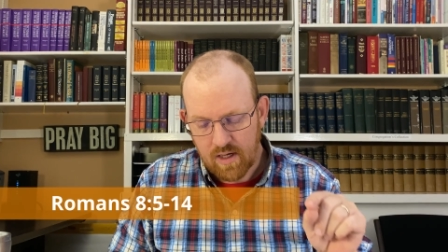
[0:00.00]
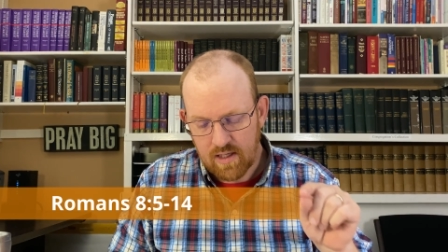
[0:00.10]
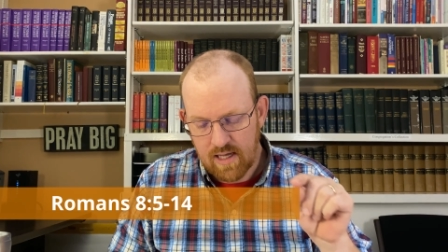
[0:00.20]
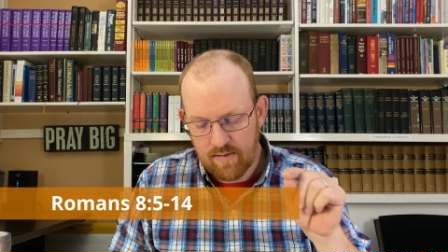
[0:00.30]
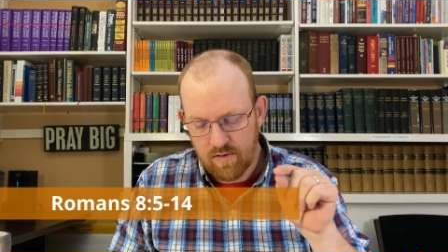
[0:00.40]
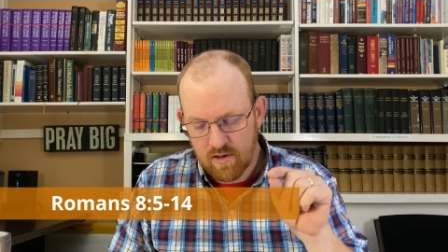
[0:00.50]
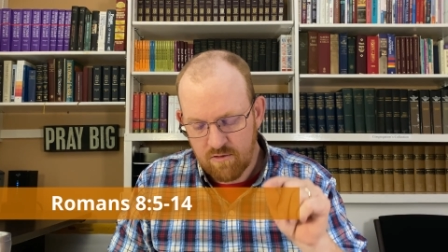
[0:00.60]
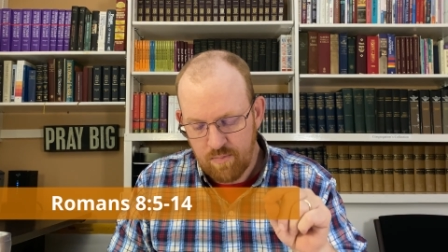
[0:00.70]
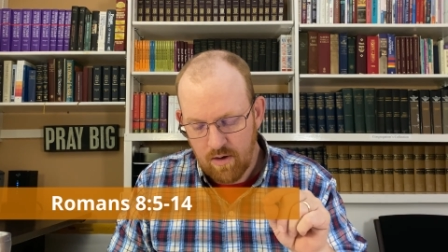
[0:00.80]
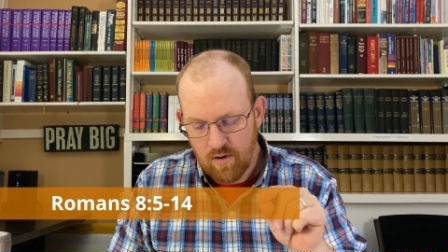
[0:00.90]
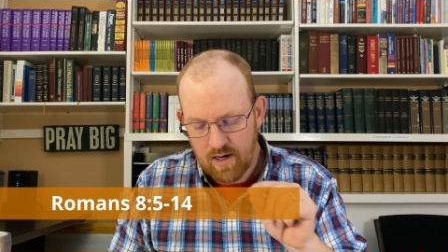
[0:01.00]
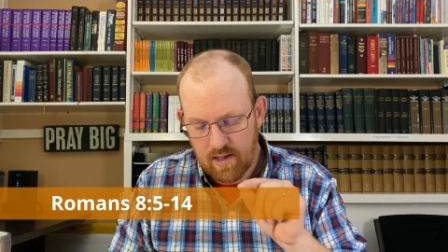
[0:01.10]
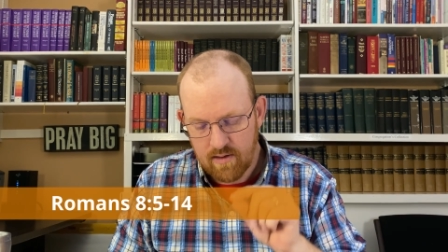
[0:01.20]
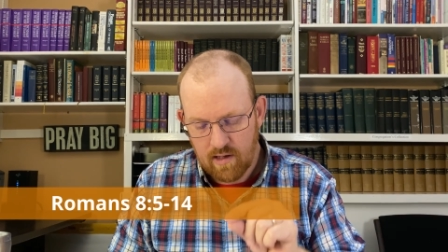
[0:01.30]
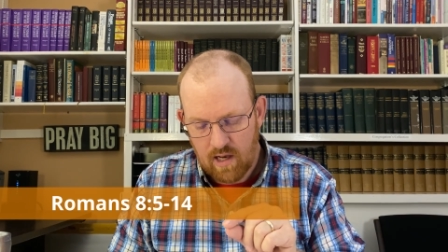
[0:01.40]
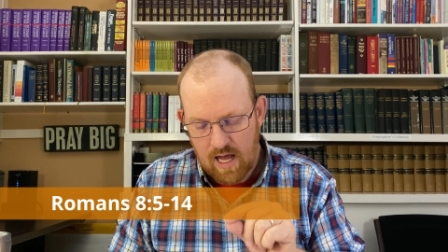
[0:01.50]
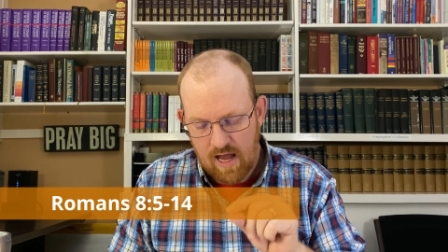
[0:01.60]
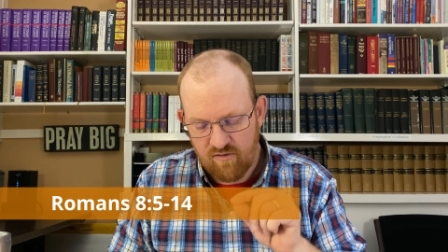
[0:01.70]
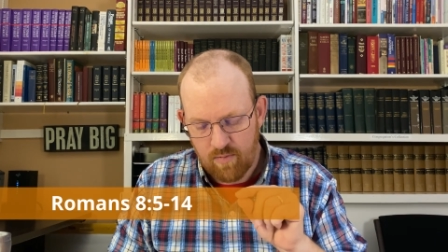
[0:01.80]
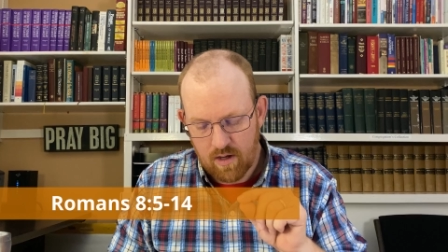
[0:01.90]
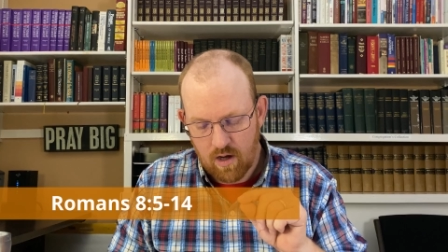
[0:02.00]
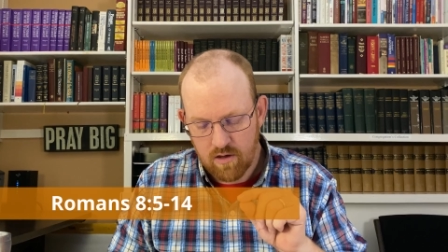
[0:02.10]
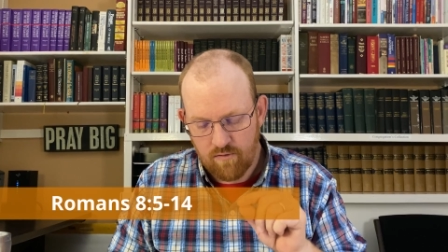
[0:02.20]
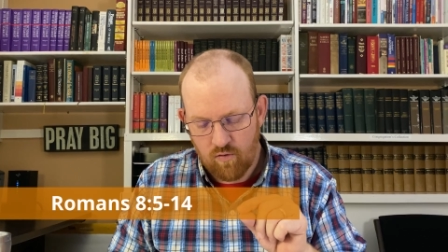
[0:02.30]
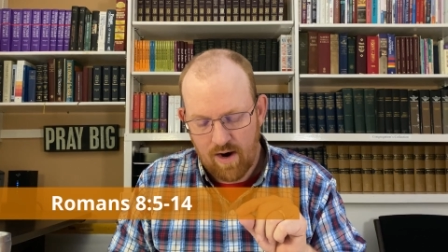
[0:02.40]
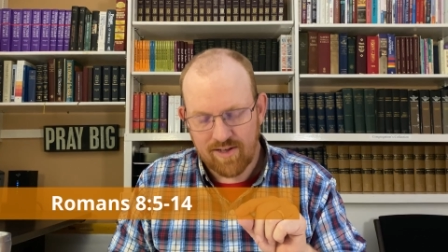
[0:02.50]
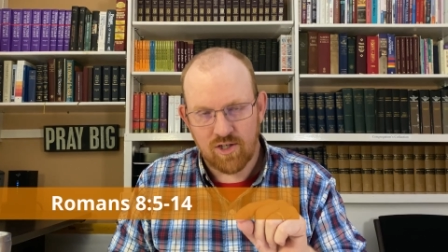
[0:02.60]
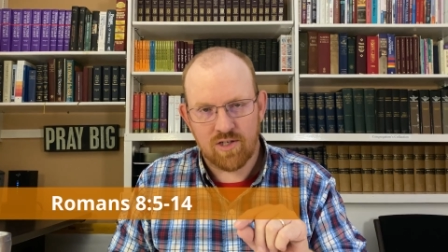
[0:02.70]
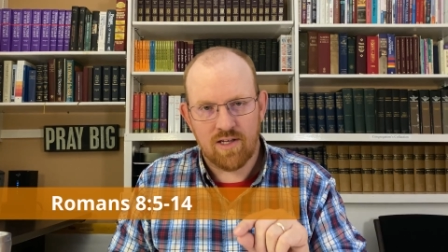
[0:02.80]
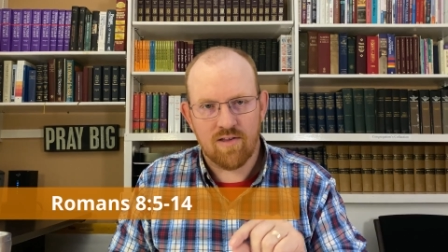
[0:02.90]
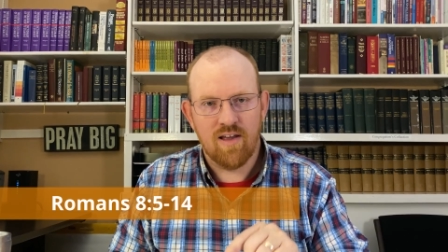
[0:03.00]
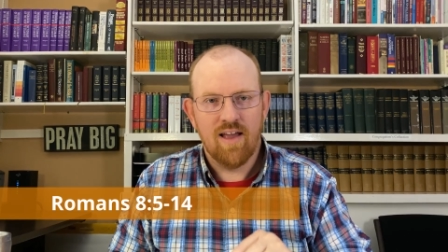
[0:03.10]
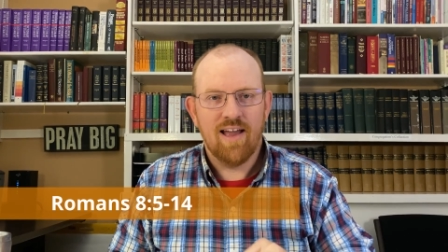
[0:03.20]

Yet the Spirit is alive because of righteousness.